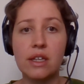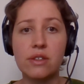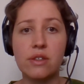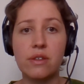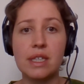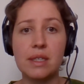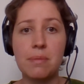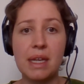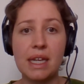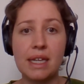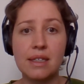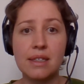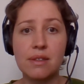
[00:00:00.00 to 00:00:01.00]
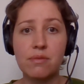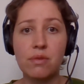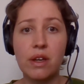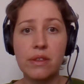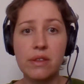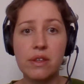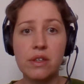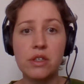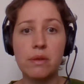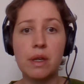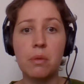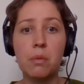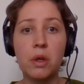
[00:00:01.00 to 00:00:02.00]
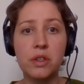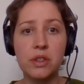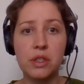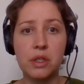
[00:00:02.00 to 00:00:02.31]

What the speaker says: So this means rather than doing one